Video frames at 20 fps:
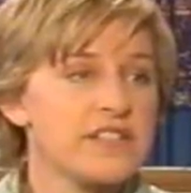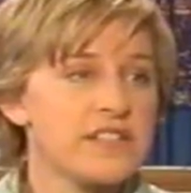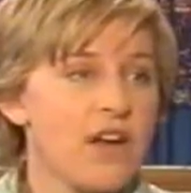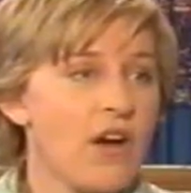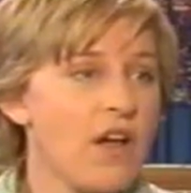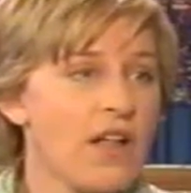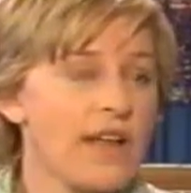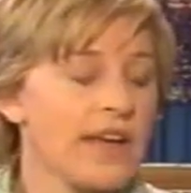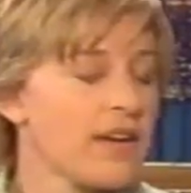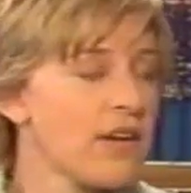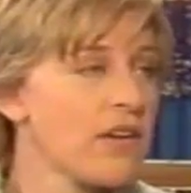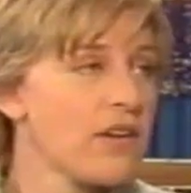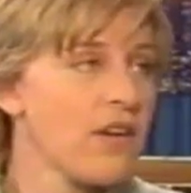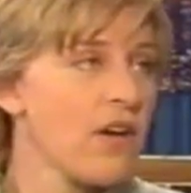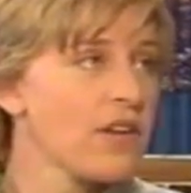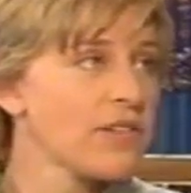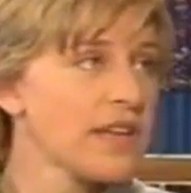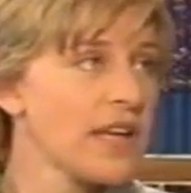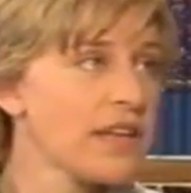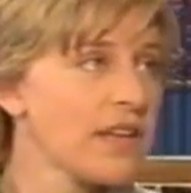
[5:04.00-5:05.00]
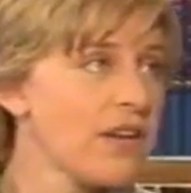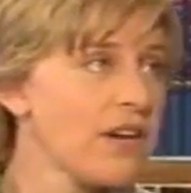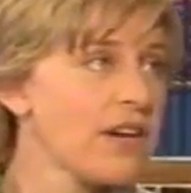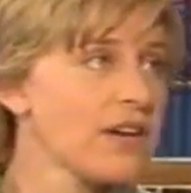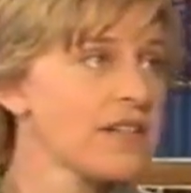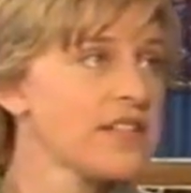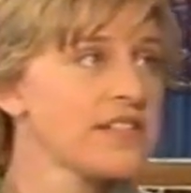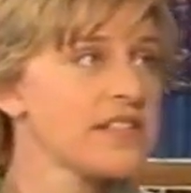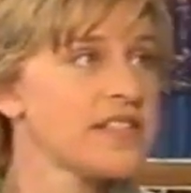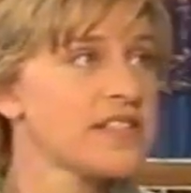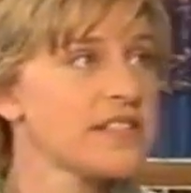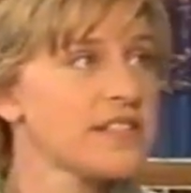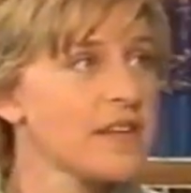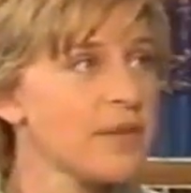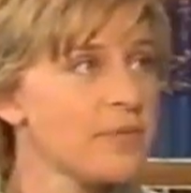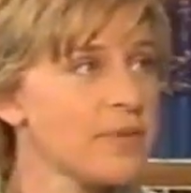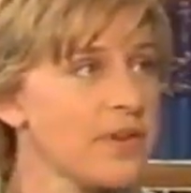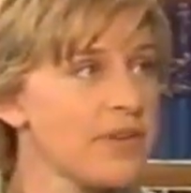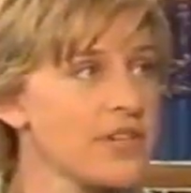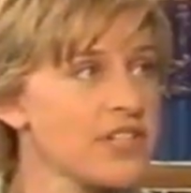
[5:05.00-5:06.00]
All I heard all day long is this is
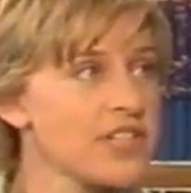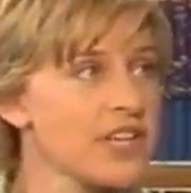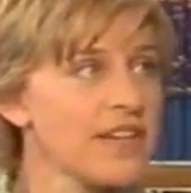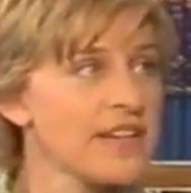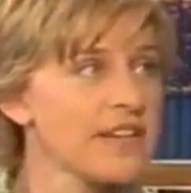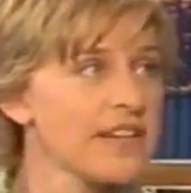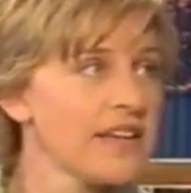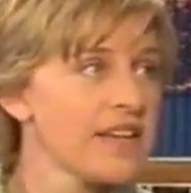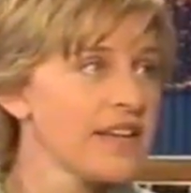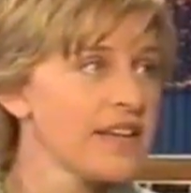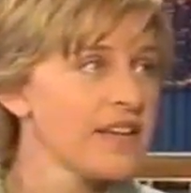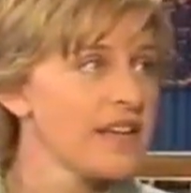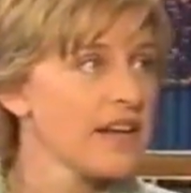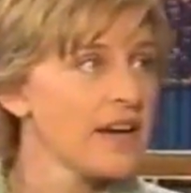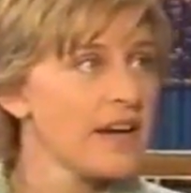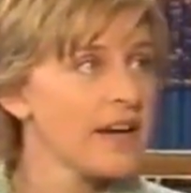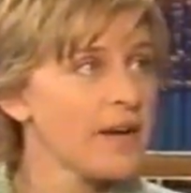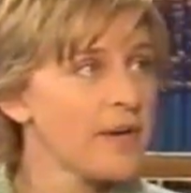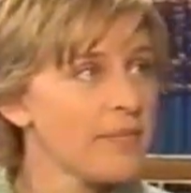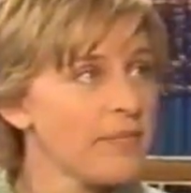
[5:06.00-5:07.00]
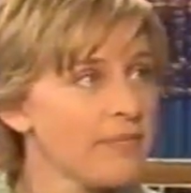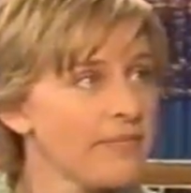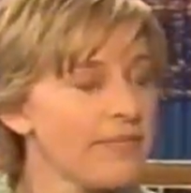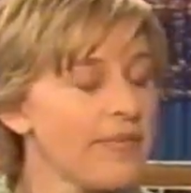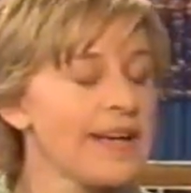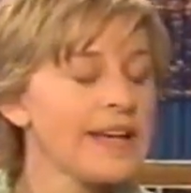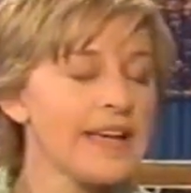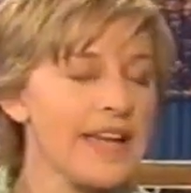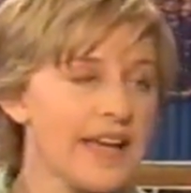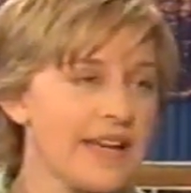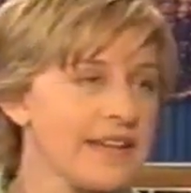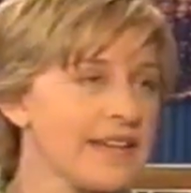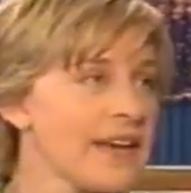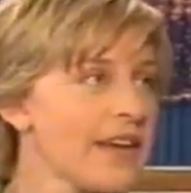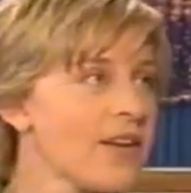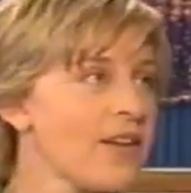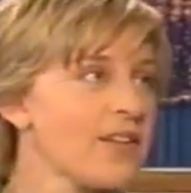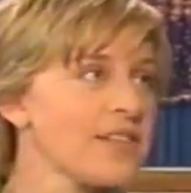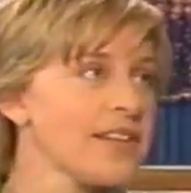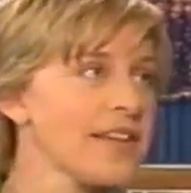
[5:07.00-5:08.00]
our protege. Again,
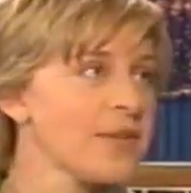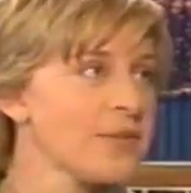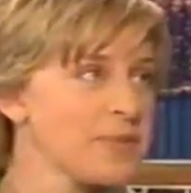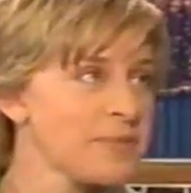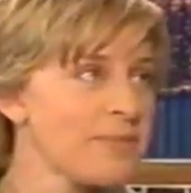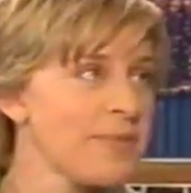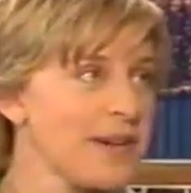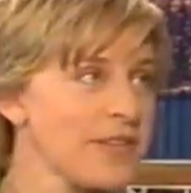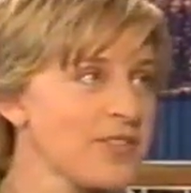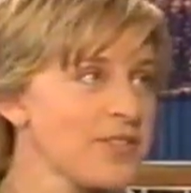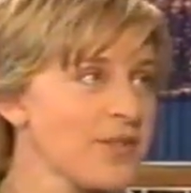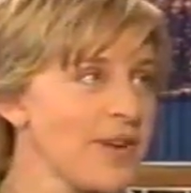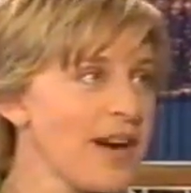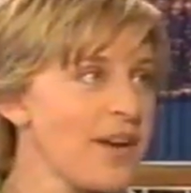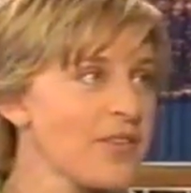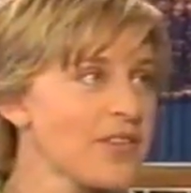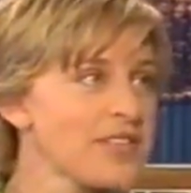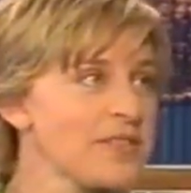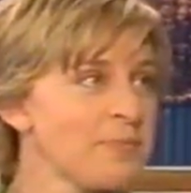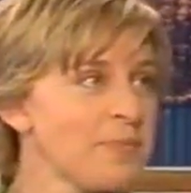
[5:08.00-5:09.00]
not all day. It was about 2 hours.